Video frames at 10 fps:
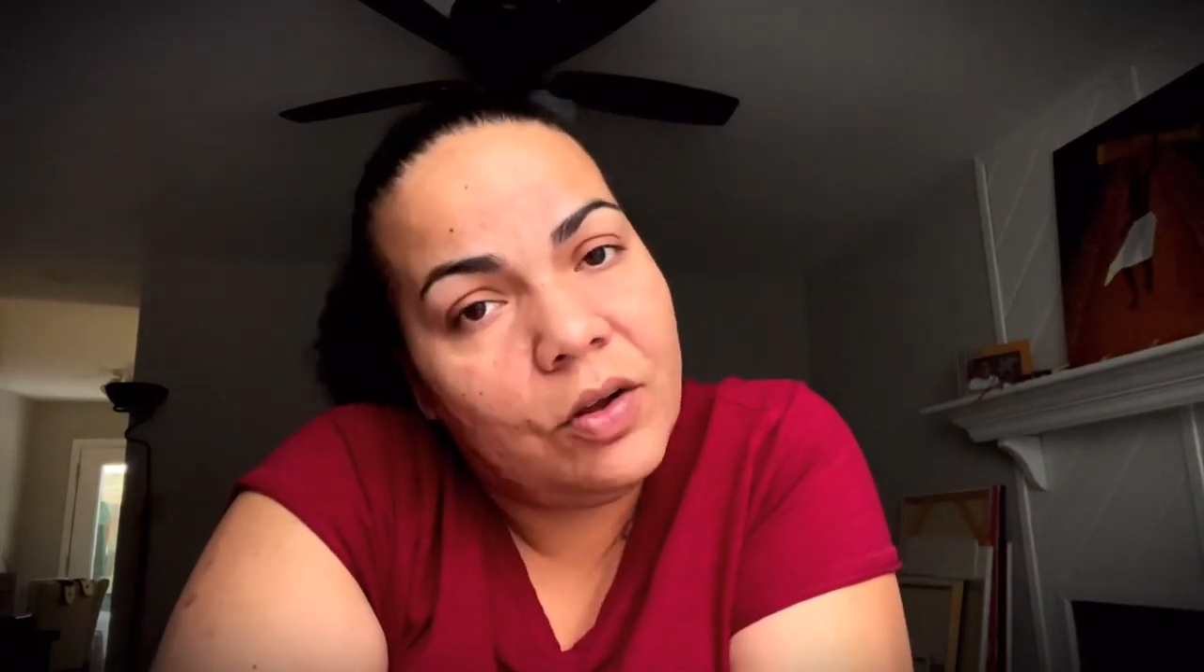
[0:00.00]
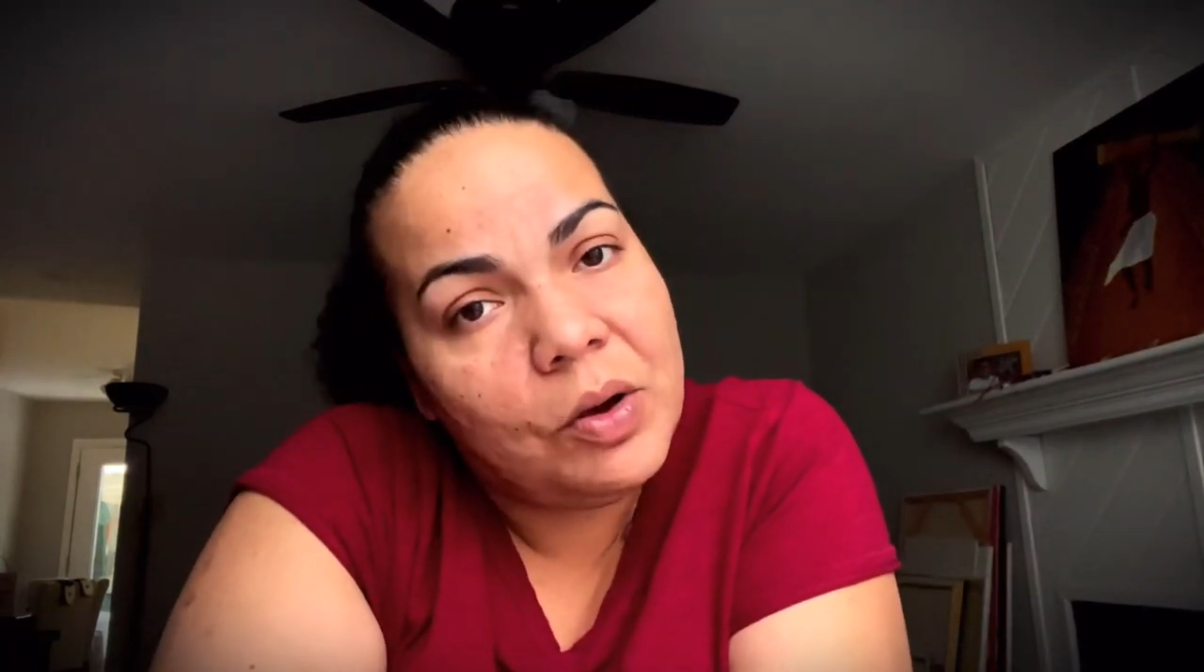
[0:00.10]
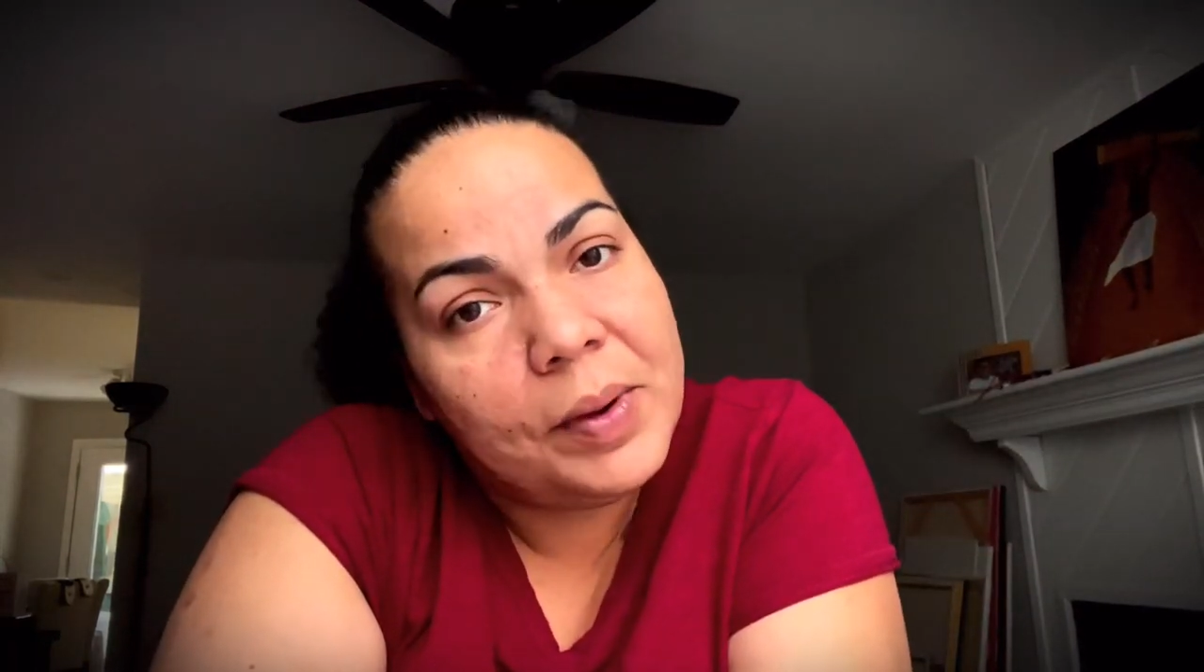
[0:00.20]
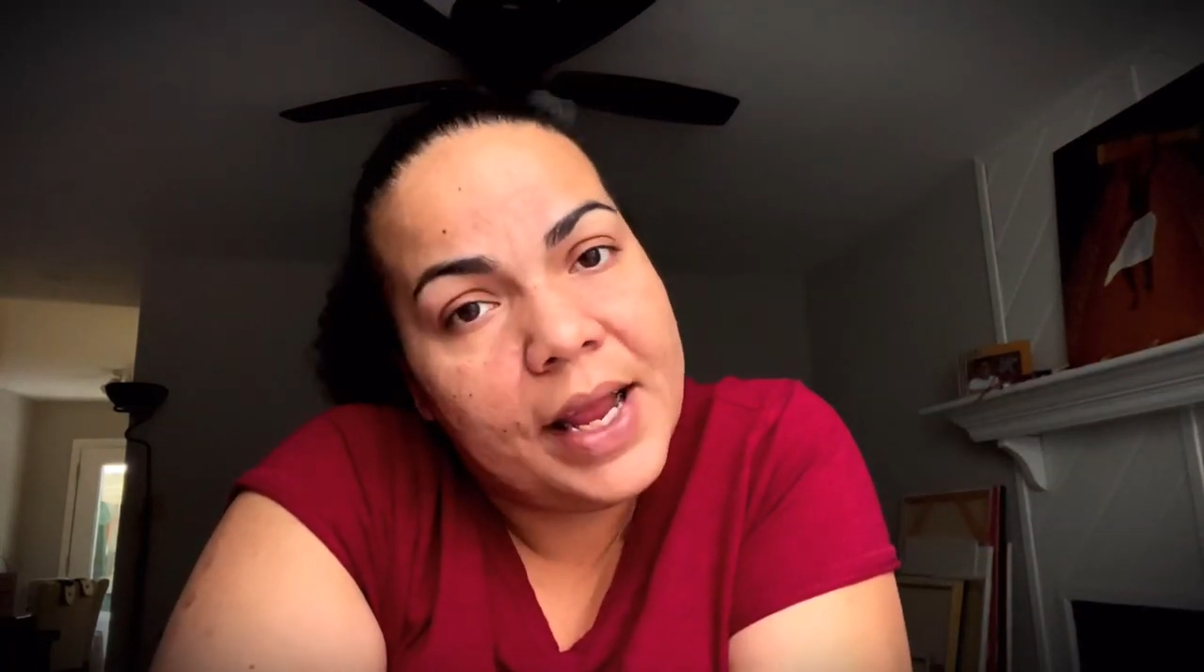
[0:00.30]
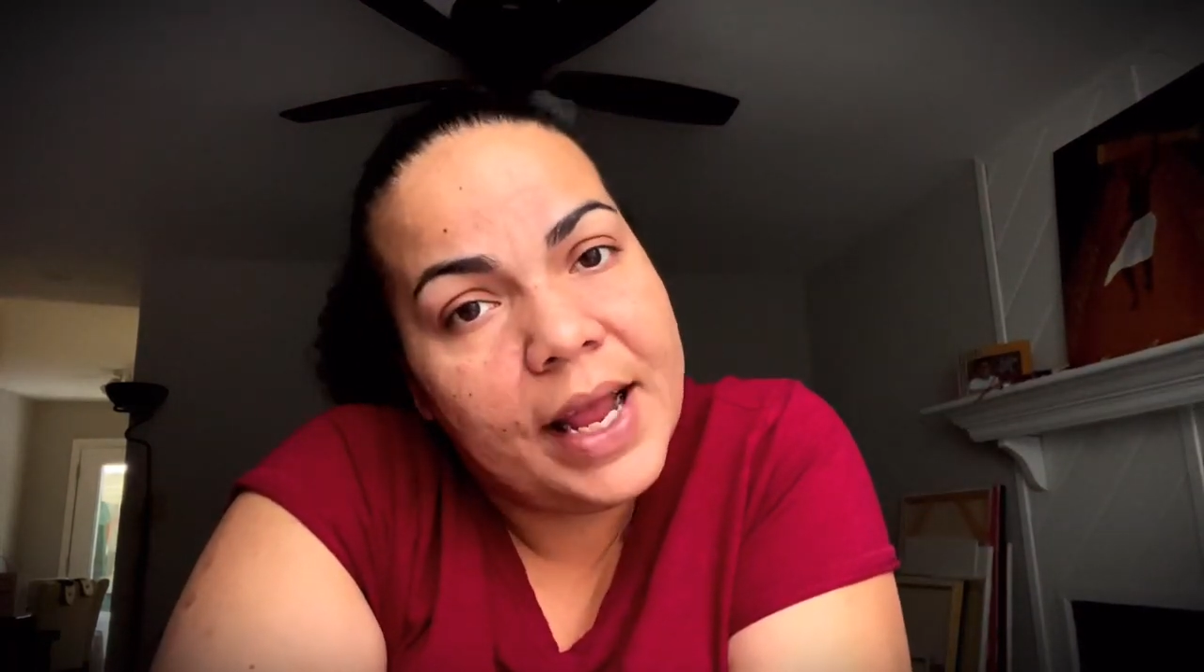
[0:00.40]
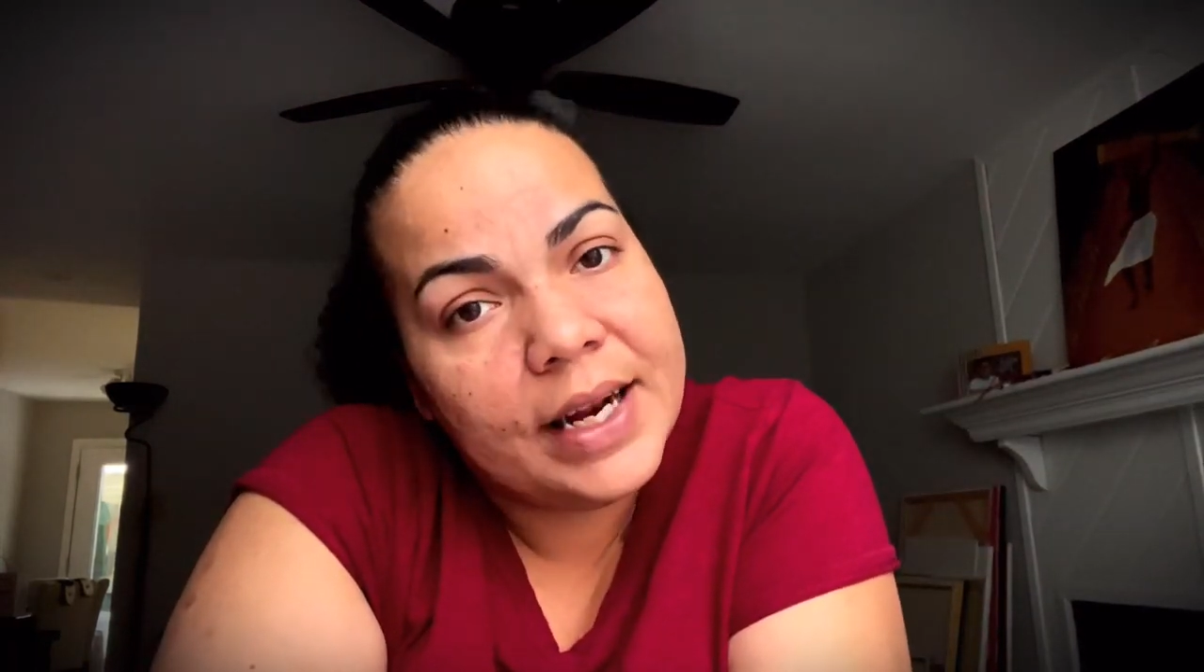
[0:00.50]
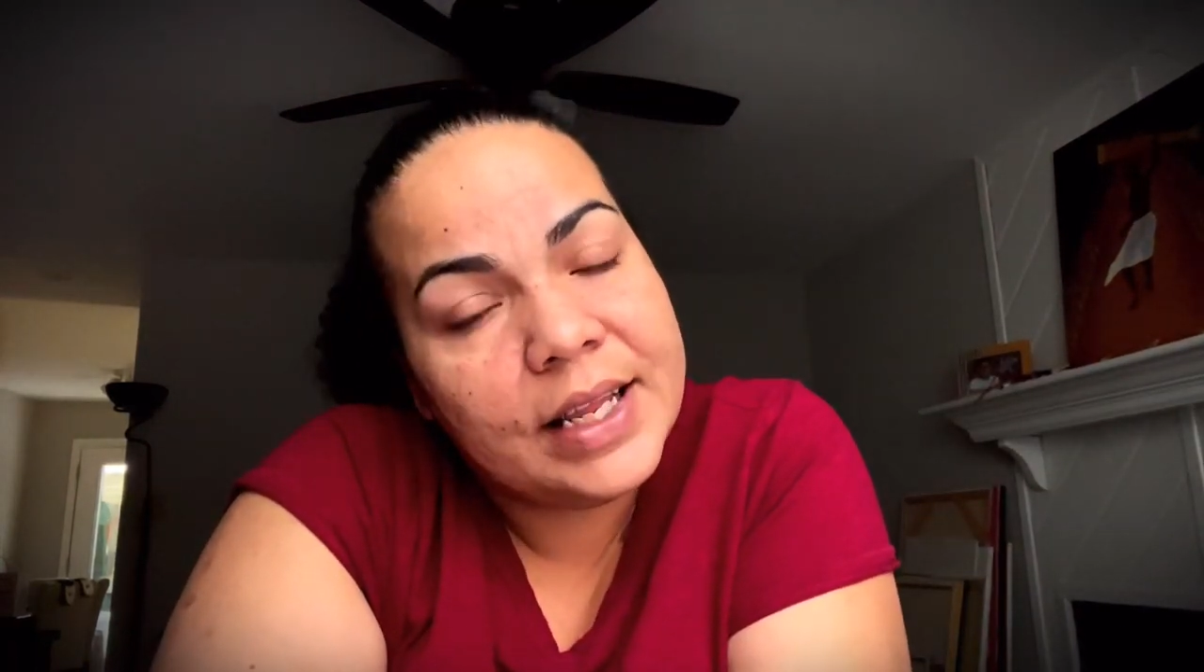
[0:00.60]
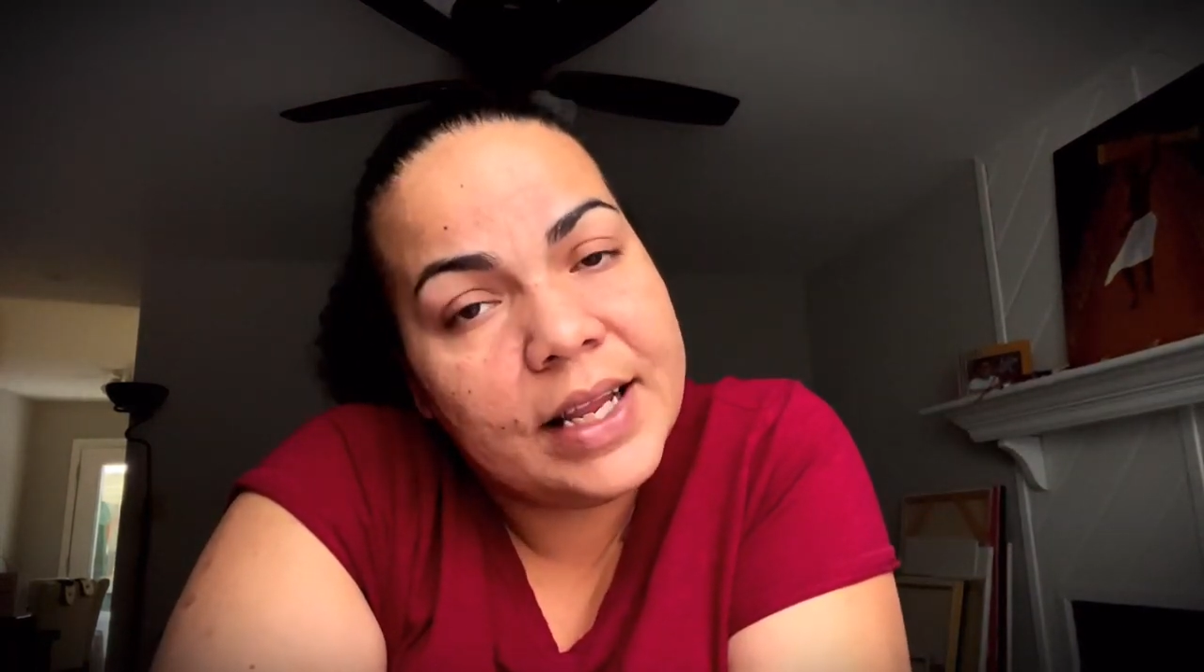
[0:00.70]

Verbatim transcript: go ahead and